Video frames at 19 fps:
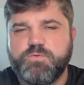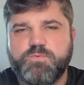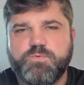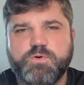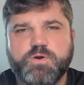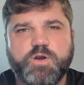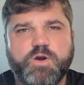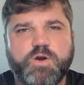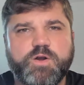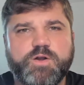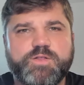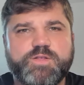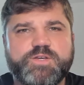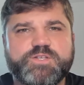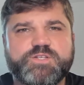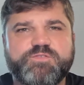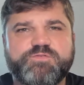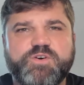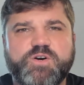regarding
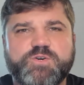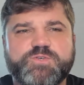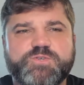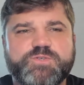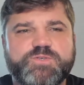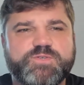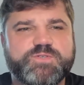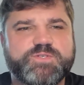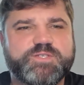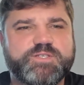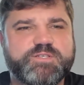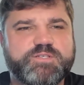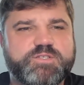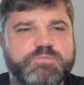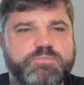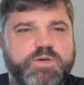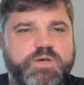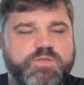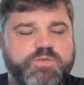these devotionals and
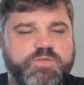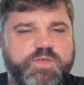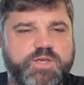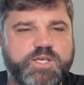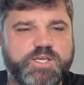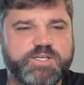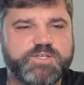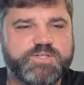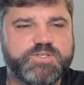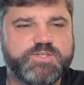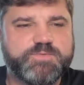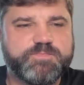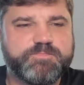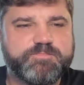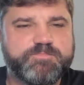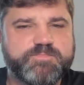some other things.